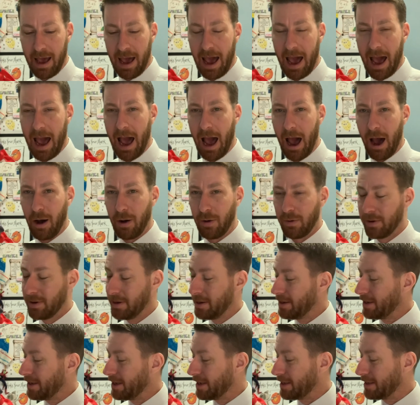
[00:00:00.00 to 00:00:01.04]
How?
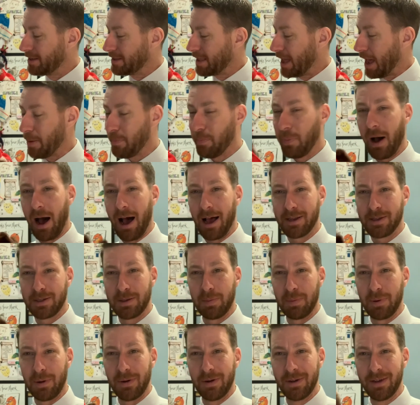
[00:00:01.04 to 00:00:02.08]
Is that
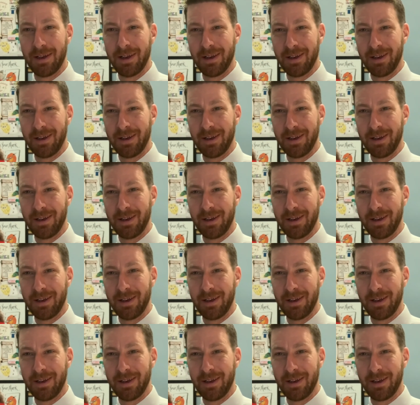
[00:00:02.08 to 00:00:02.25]
possible?